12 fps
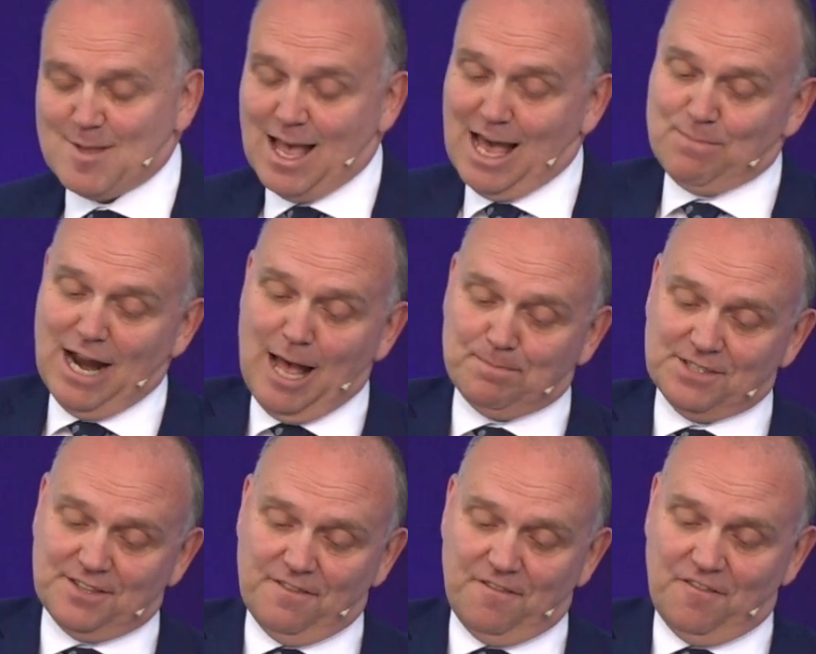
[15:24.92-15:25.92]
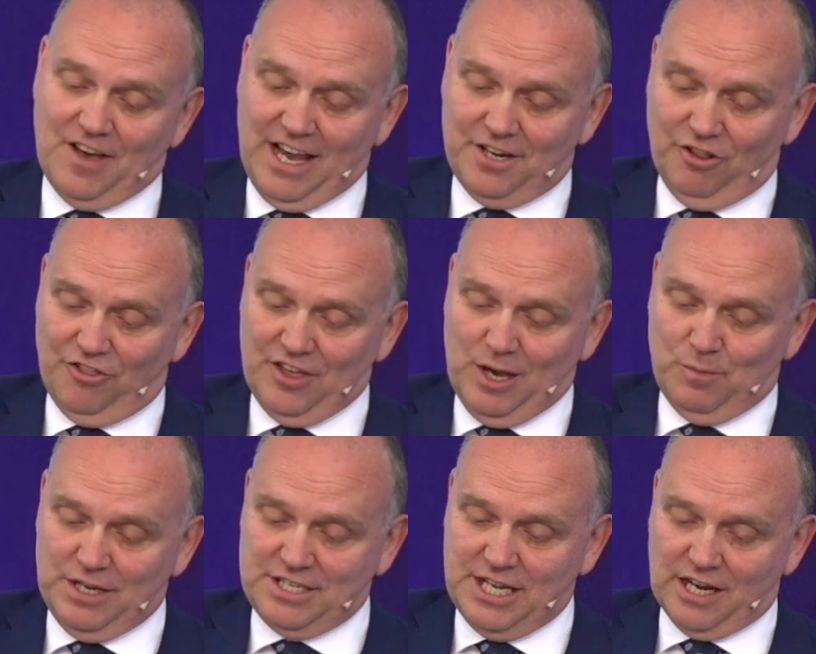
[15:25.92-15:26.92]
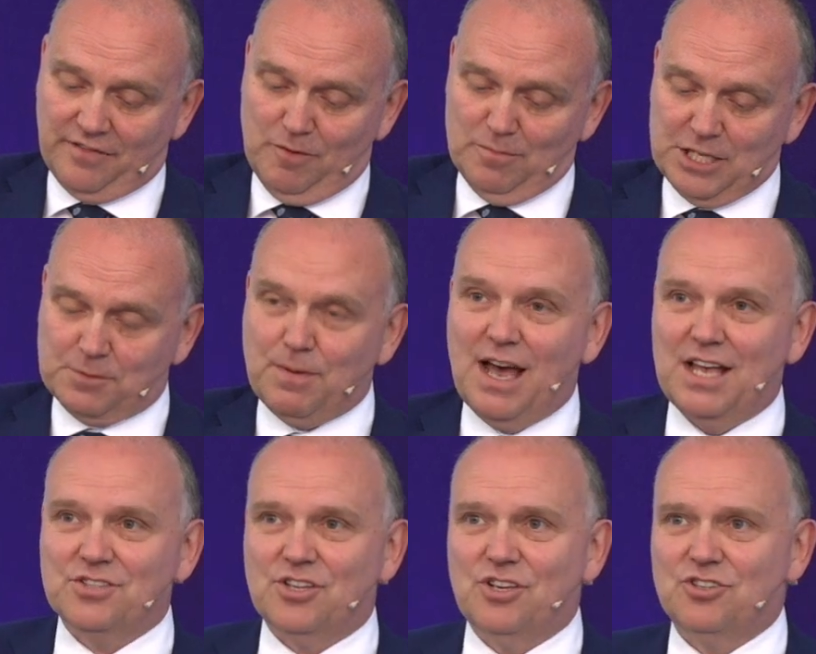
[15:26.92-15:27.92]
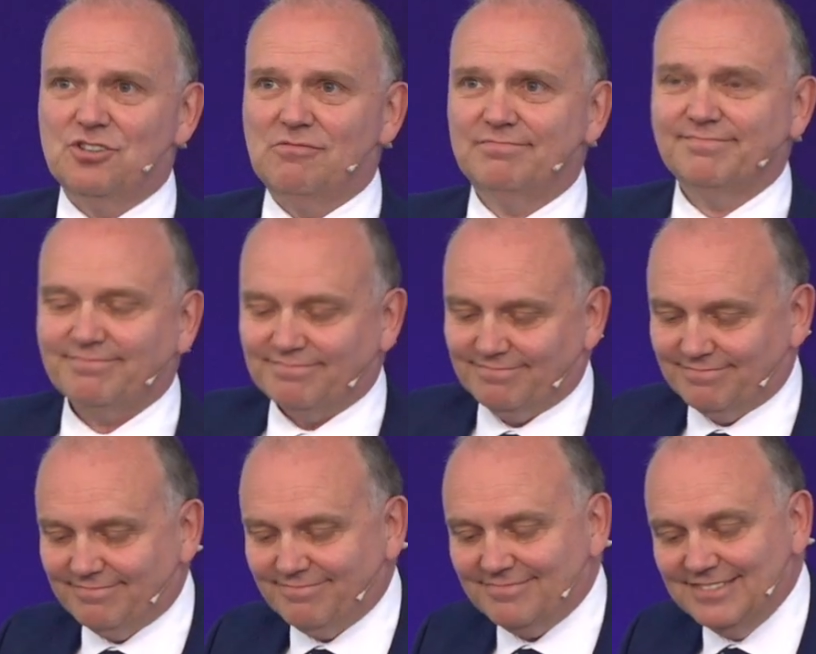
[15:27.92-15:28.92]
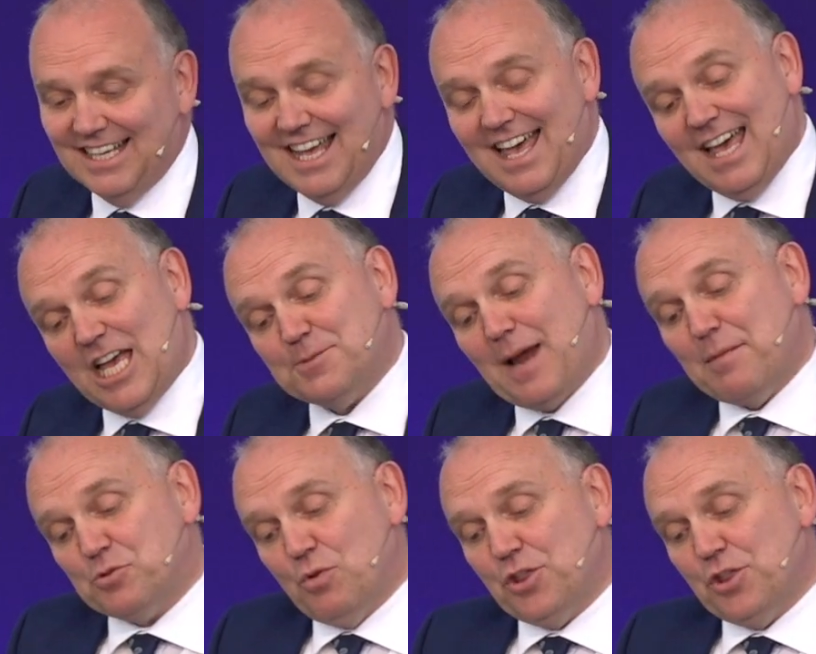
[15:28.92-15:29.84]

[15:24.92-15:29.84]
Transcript: And perhaps the final thing we take from this passage is perhaps where